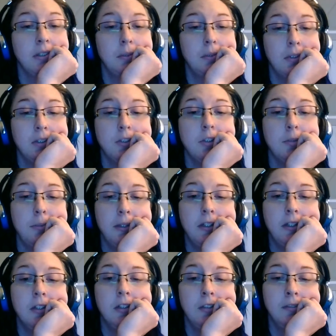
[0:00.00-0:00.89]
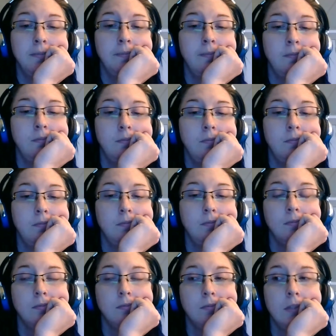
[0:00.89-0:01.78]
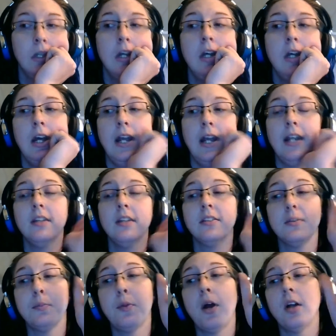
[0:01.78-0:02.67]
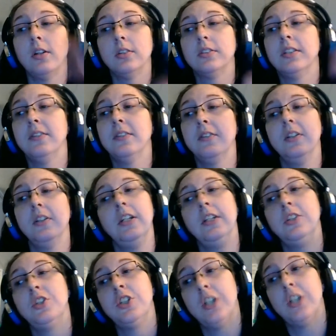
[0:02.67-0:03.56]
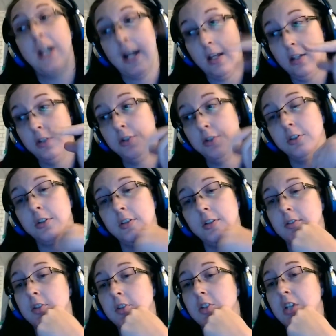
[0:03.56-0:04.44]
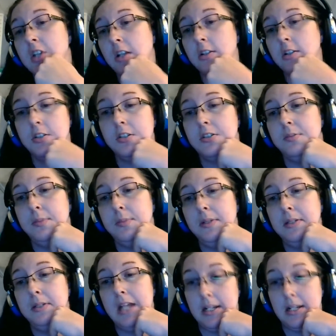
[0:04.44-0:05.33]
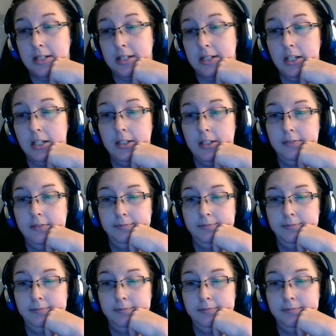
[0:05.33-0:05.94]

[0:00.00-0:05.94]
what it should be called. It is a productivity challenger because it challenges me not to kill it.